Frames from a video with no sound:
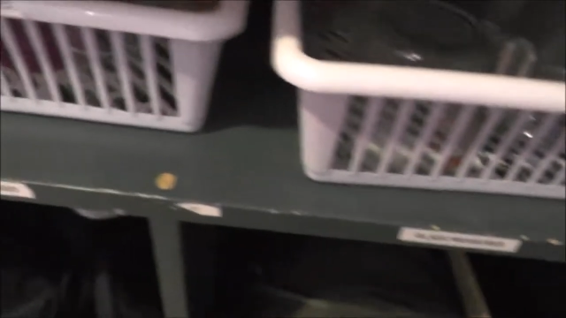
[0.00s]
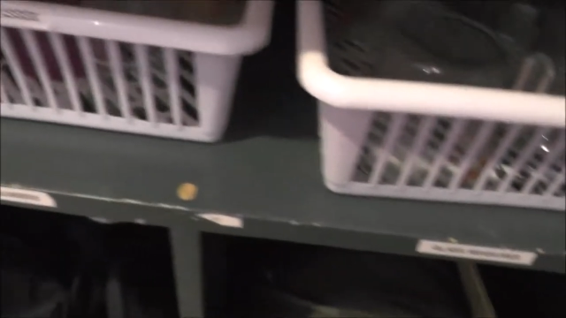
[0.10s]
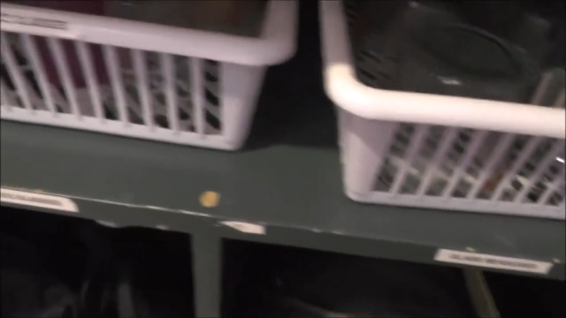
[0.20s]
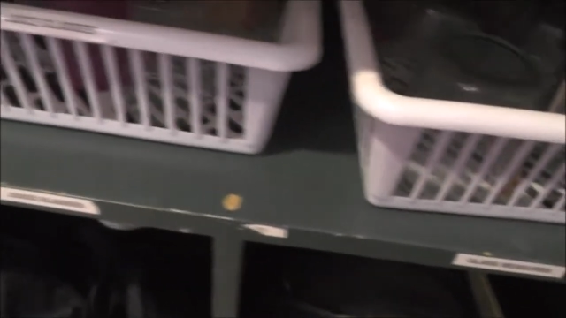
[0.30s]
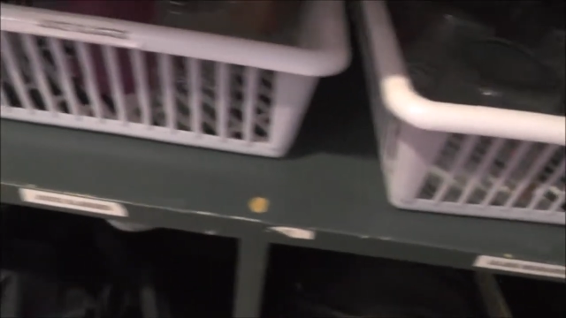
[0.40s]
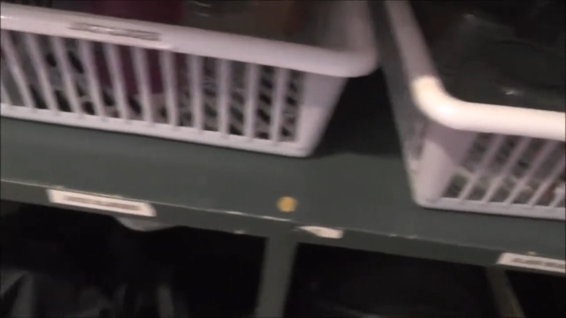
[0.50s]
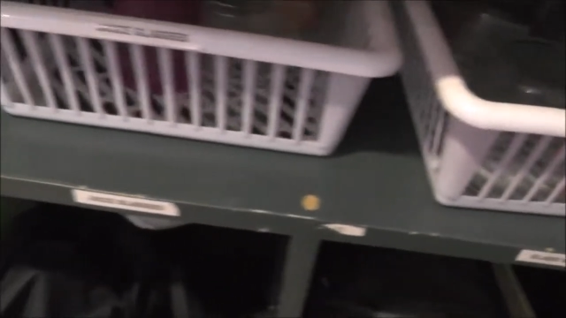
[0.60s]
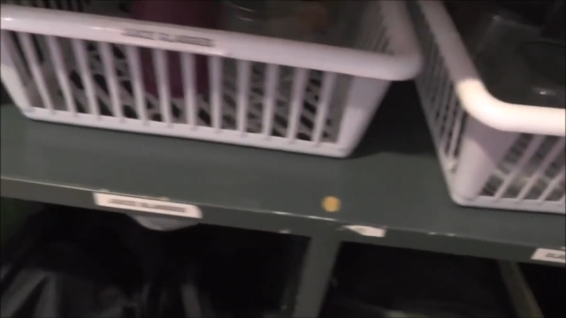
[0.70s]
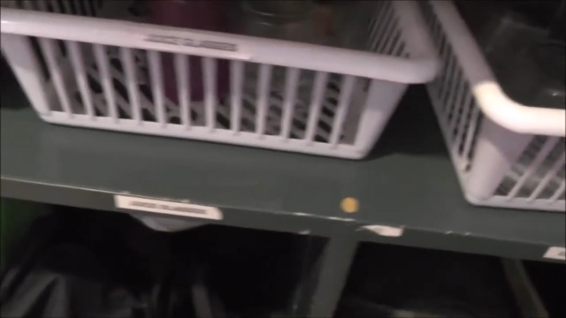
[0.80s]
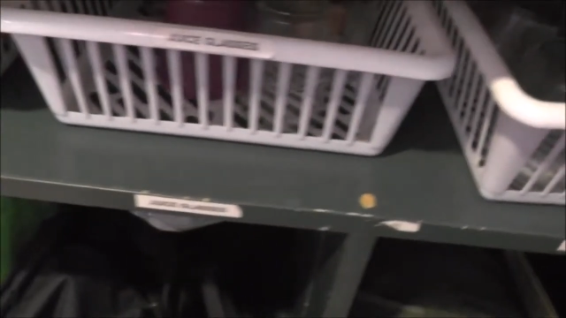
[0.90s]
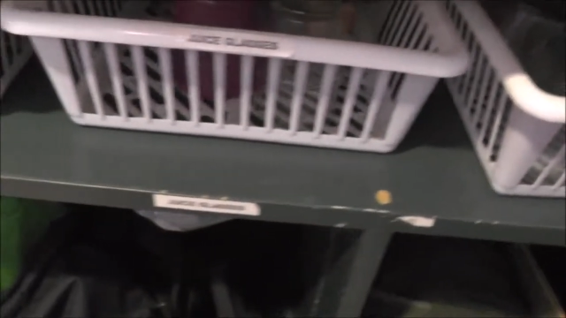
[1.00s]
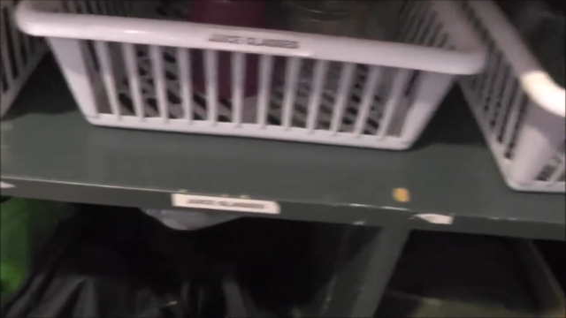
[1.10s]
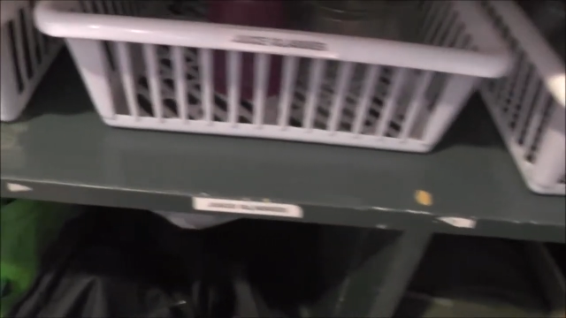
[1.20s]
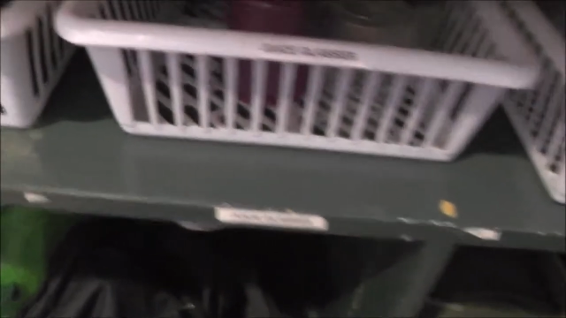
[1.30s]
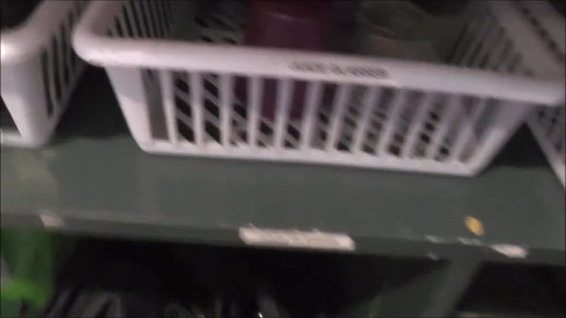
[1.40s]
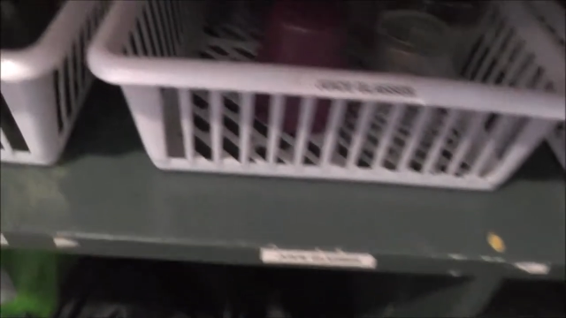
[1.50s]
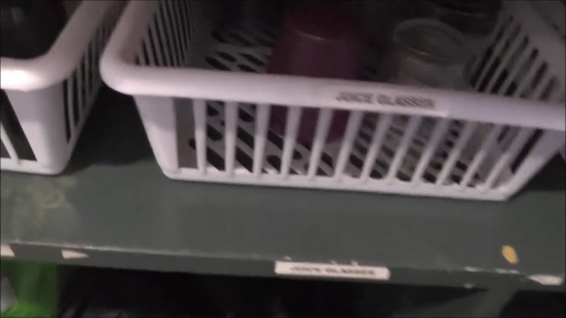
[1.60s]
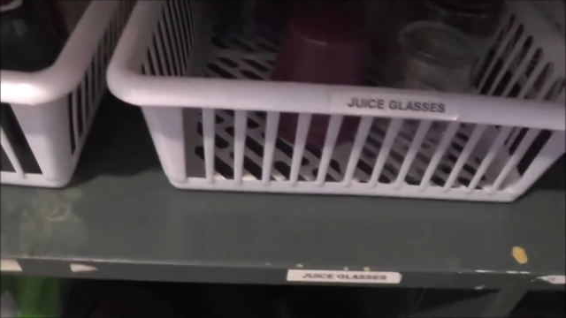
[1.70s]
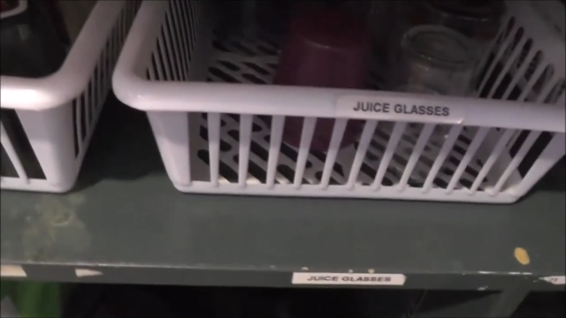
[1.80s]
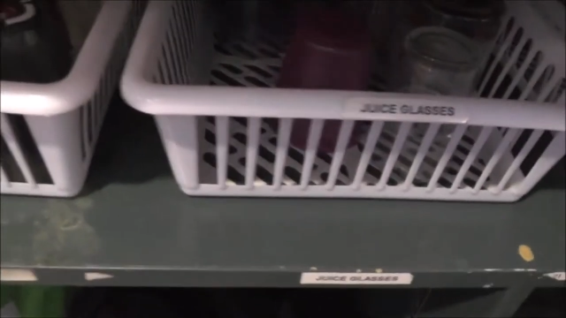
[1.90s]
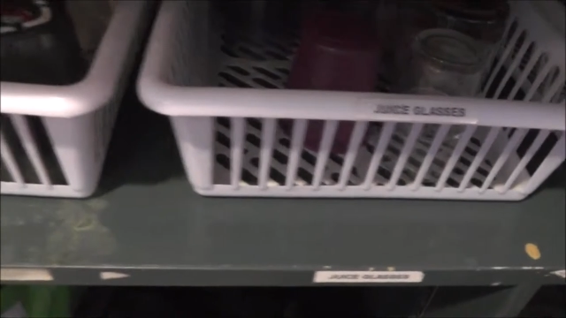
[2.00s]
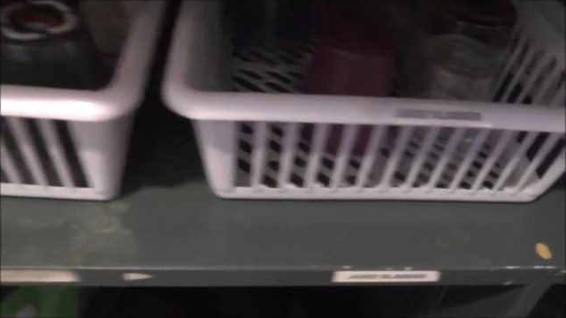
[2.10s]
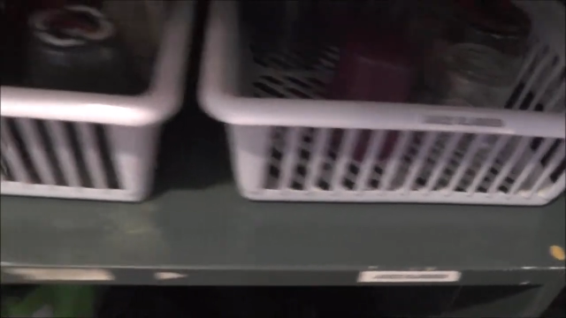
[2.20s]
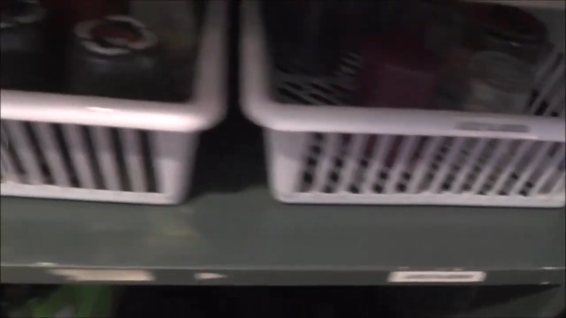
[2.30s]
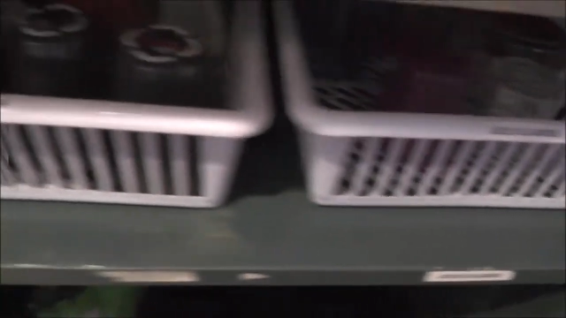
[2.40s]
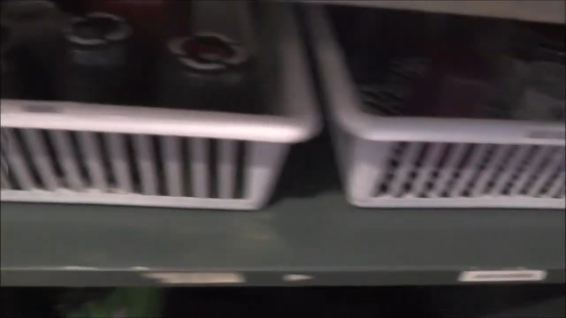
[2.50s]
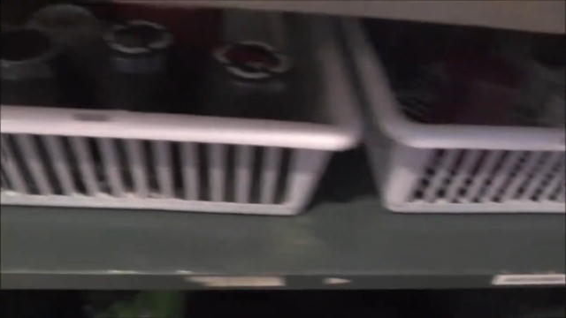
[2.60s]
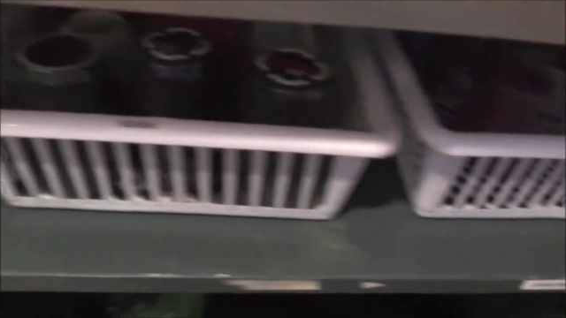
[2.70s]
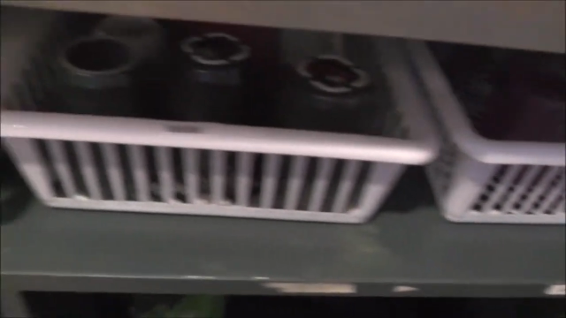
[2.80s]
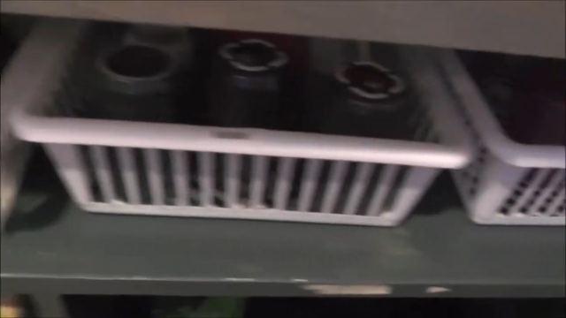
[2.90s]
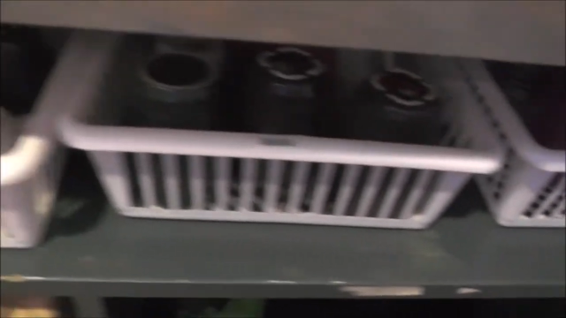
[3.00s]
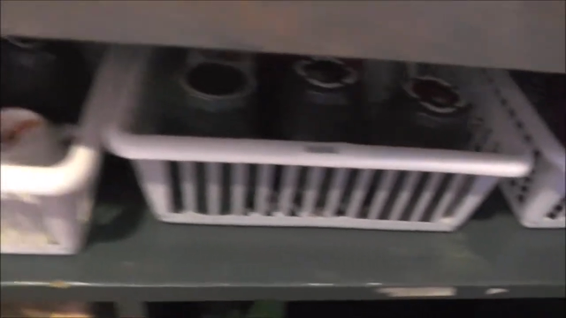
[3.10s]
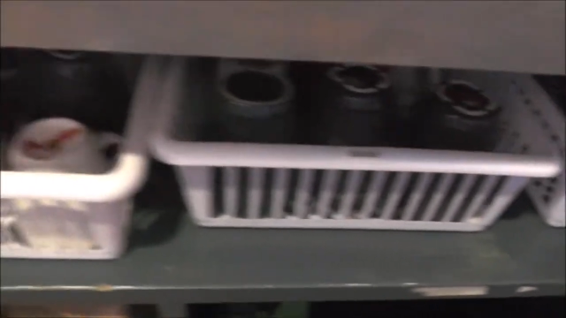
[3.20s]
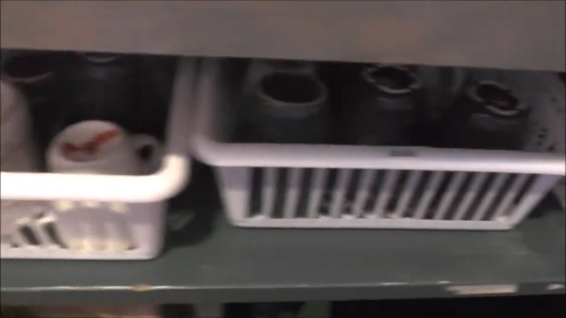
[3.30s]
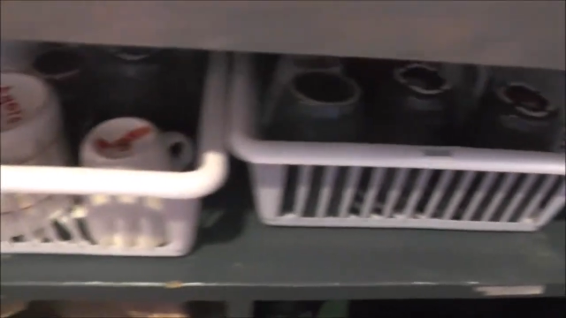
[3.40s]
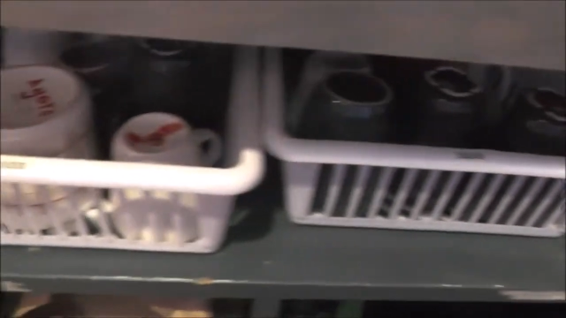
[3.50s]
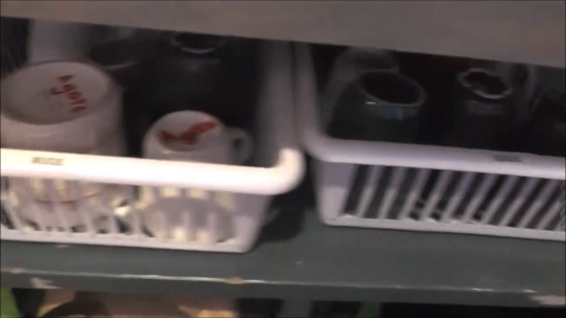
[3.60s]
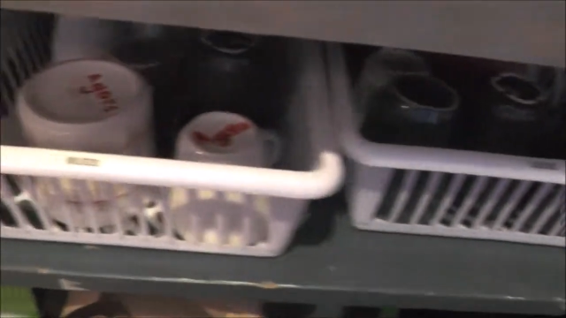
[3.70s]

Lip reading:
No face is visible, so there are no lips to read.